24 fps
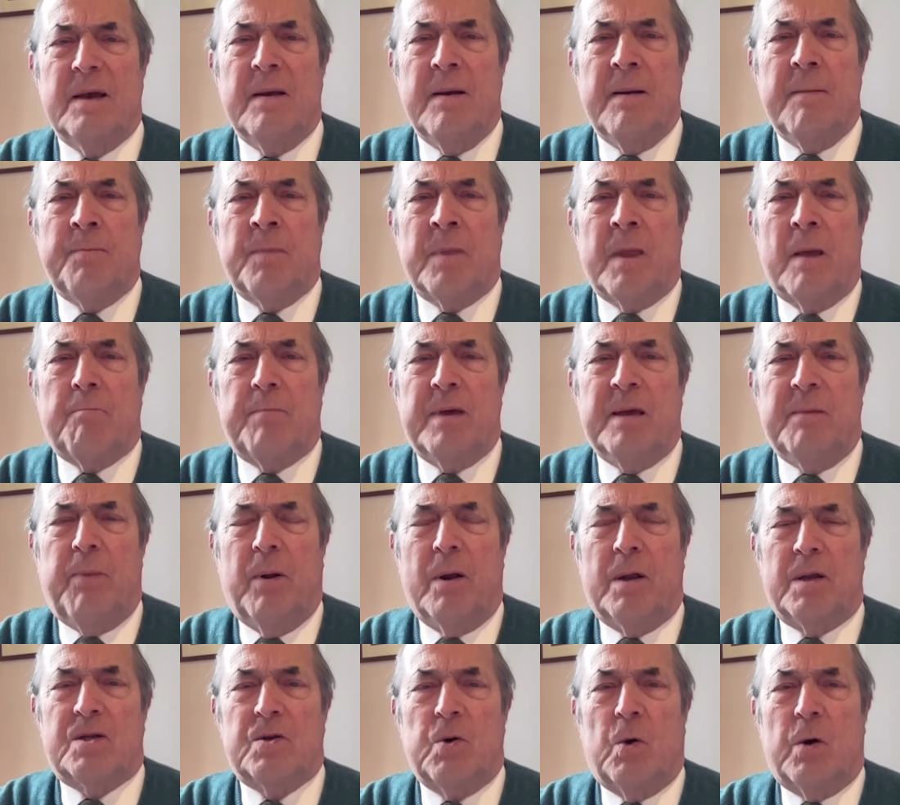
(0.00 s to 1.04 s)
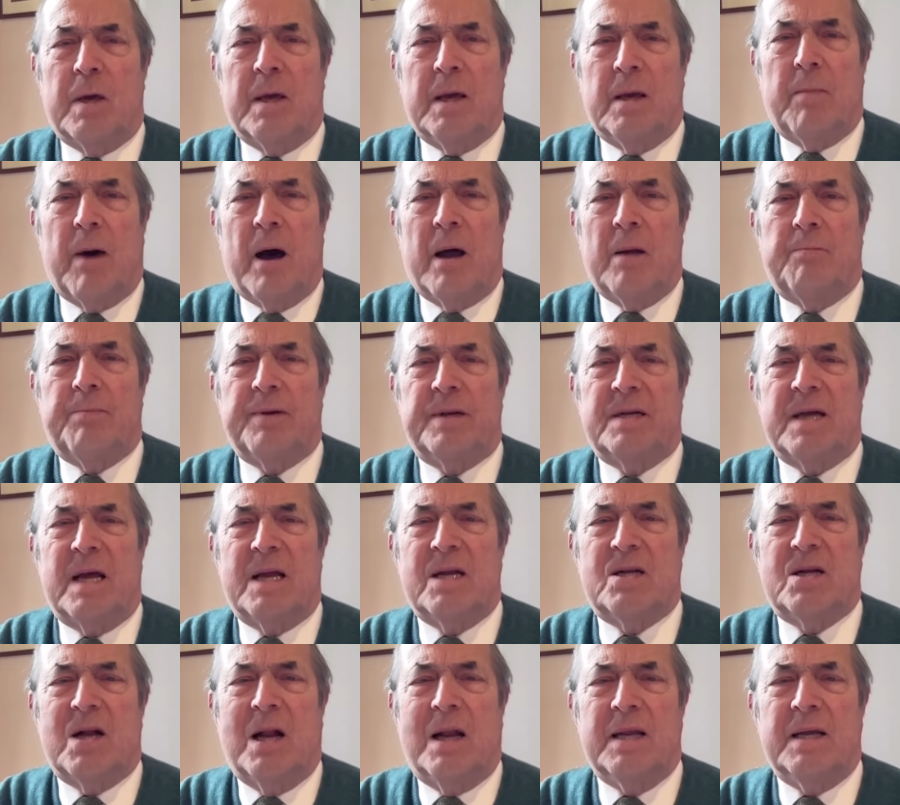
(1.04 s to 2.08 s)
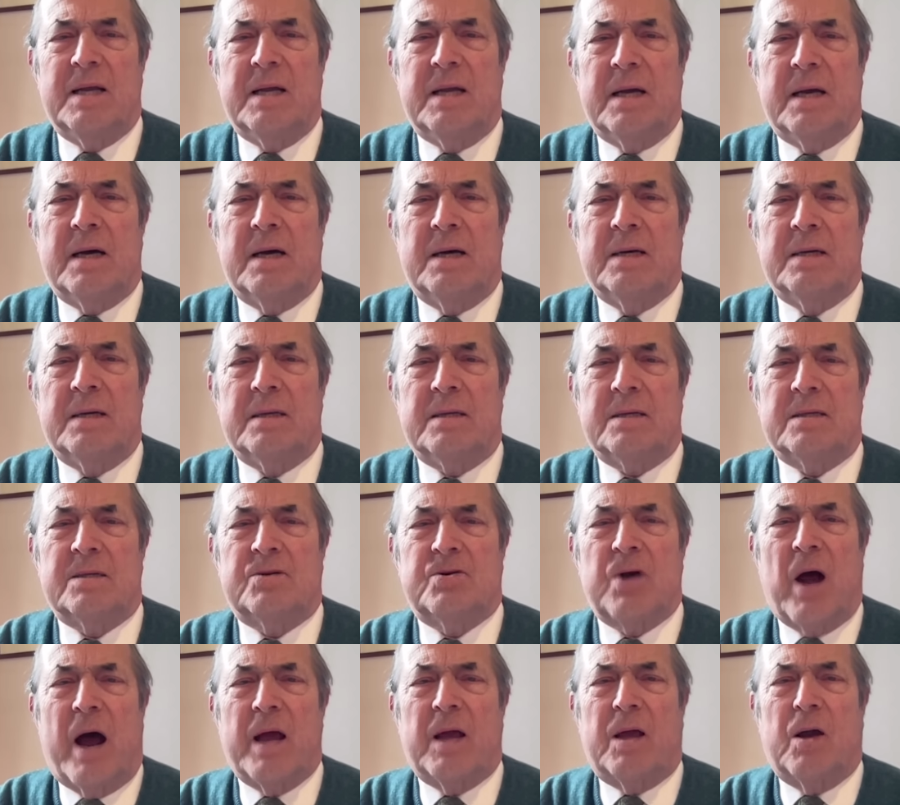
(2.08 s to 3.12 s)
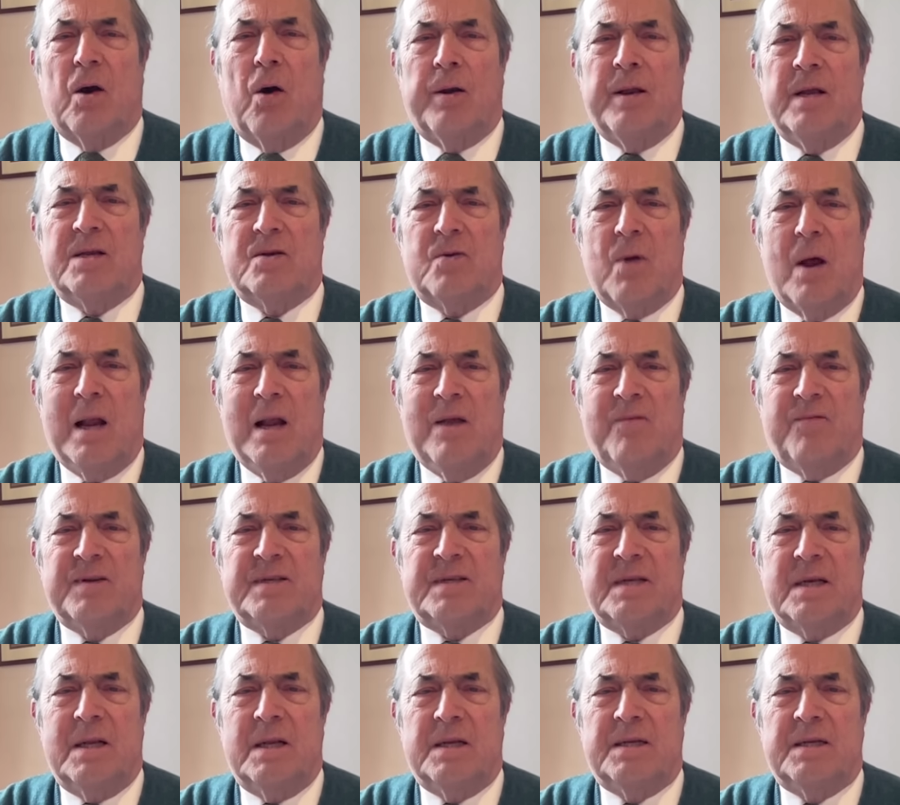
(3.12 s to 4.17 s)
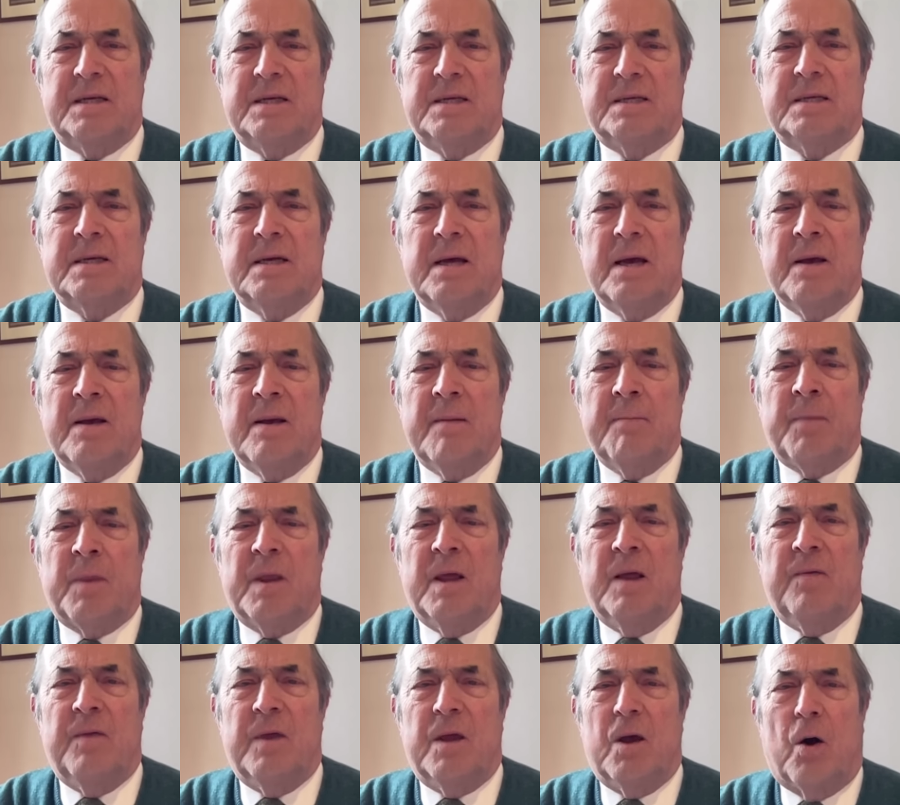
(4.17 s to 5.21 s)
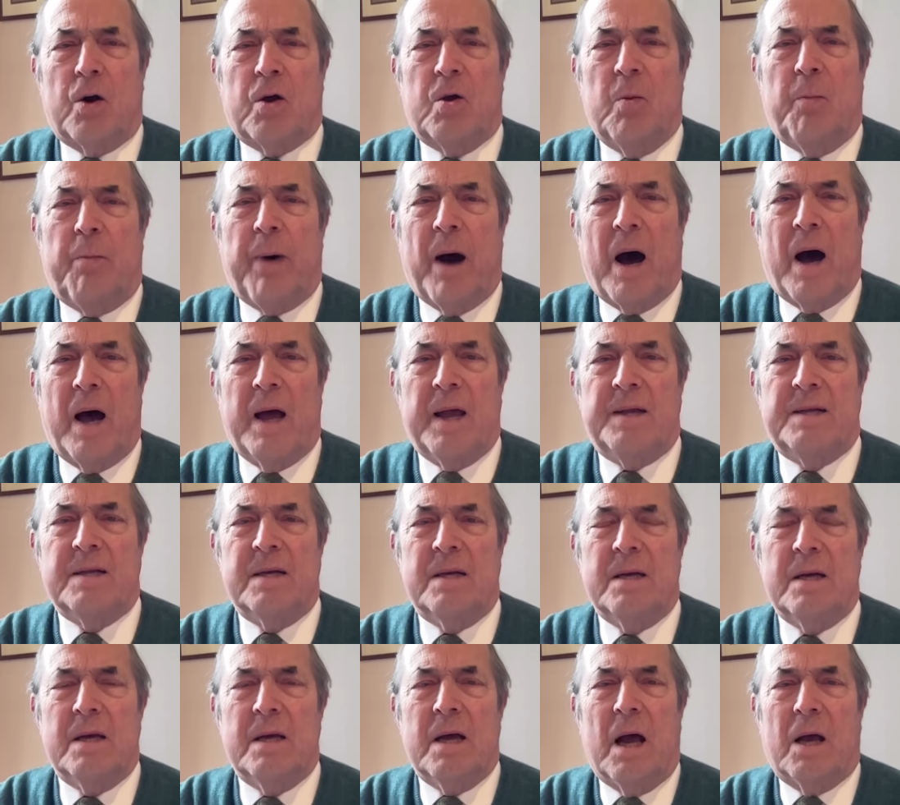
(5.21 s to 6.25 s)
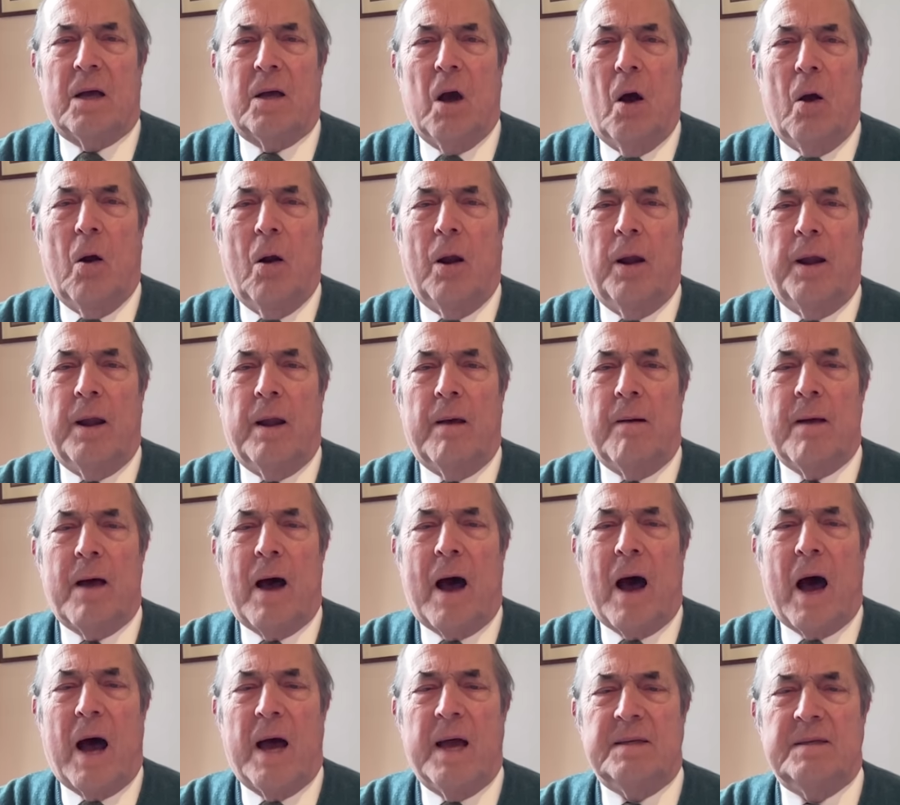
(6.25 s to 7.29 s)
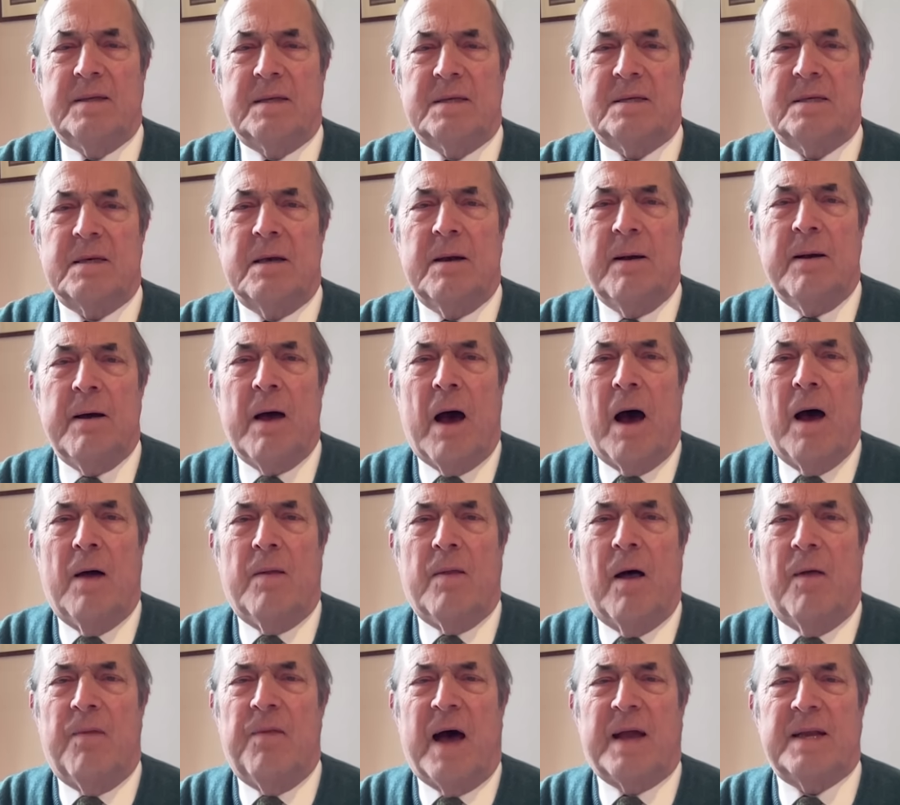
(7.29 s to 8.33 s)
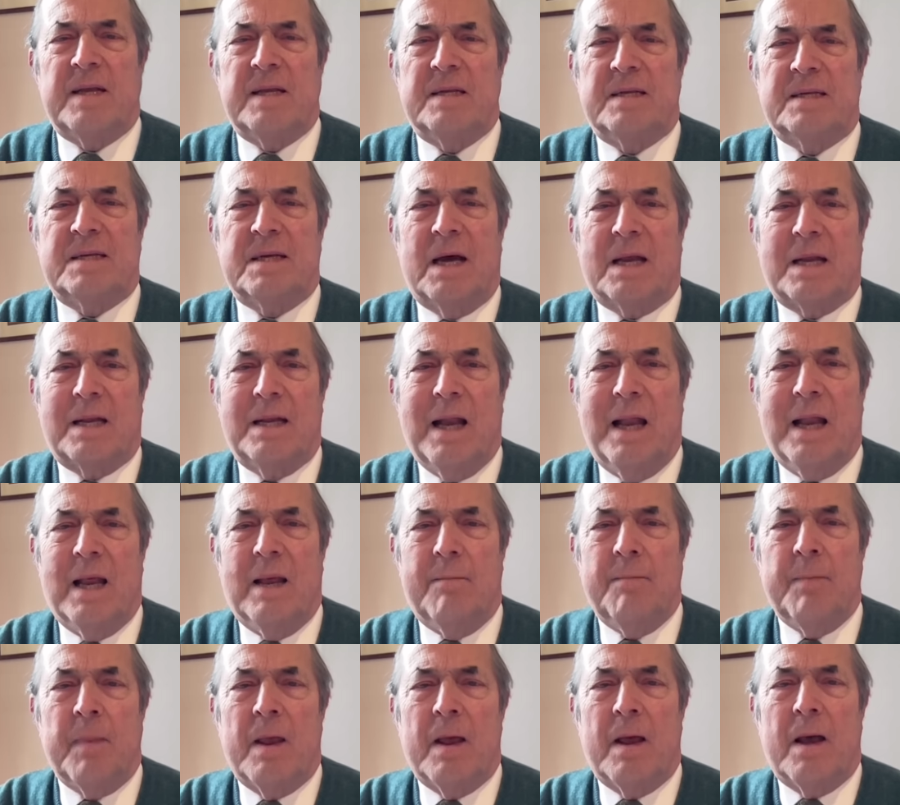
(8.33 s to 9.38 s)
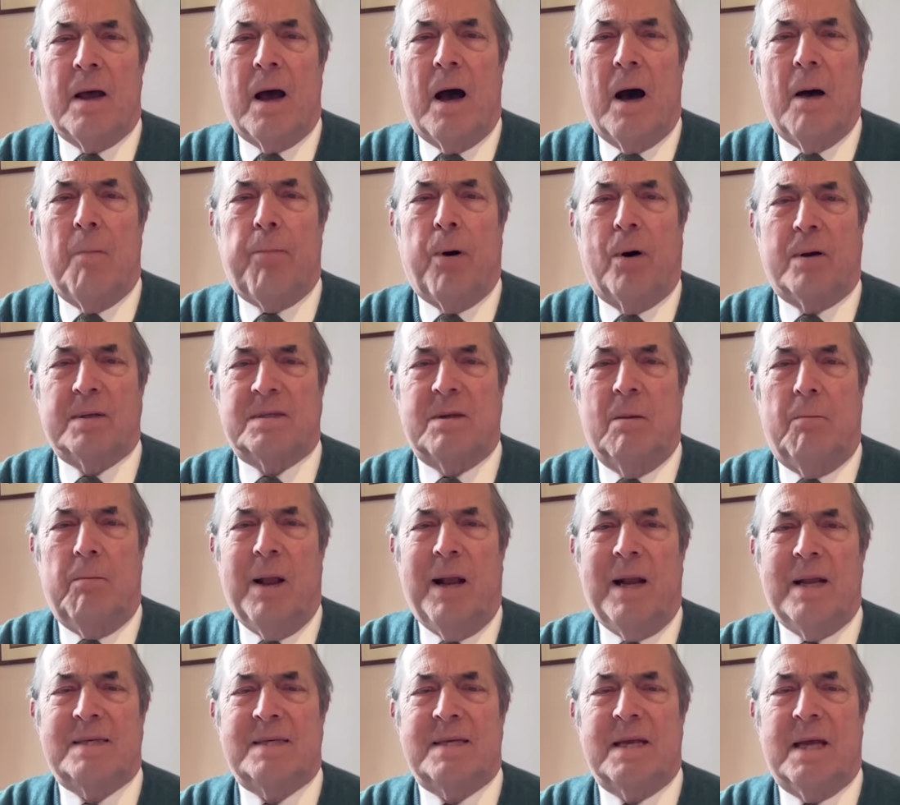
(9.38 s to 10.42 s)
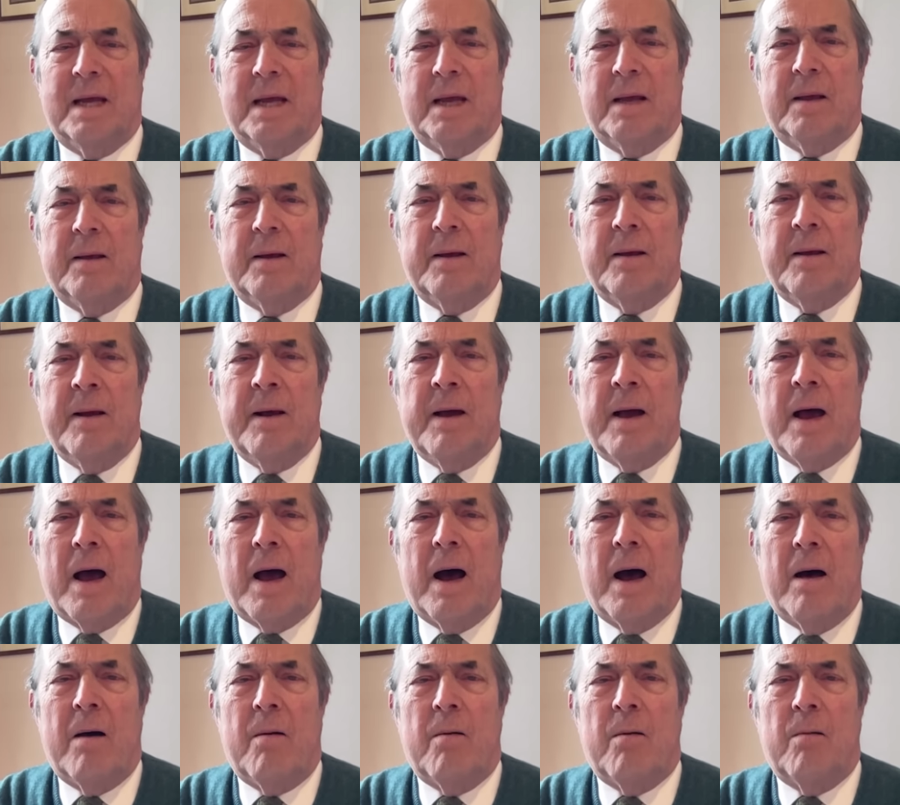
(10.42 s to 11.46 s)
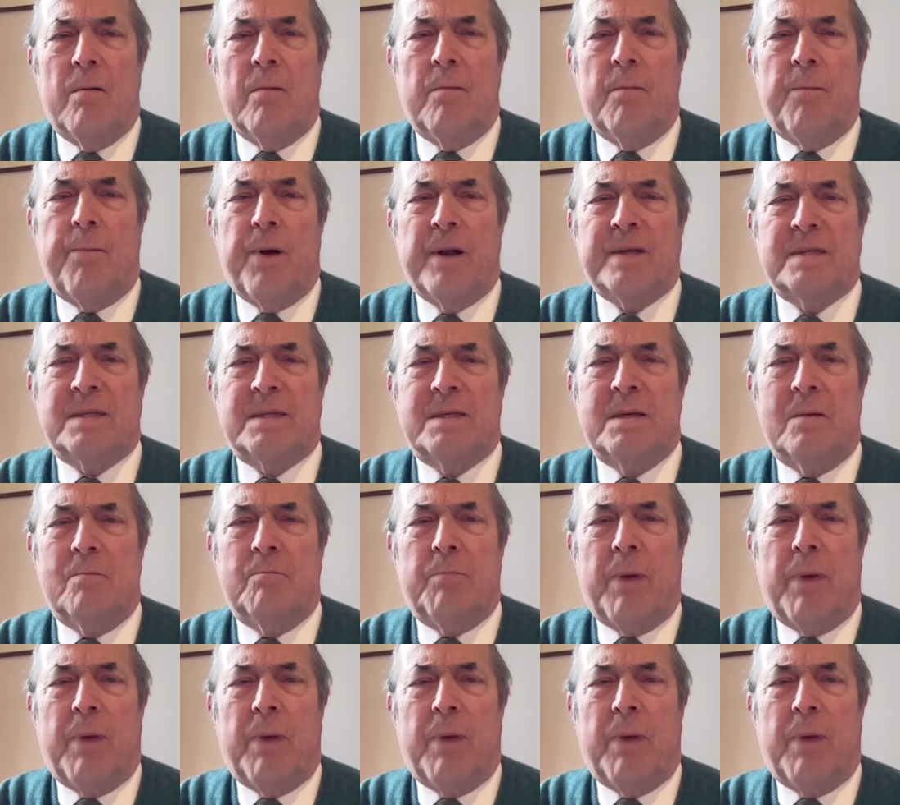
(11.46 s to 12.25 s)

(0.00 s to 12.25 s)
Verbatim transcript: Mm-hmm. People are talking about potentially a strike on Israeli facilities in the occupied Golan Heights, and that is certainly a possibility. Uh, President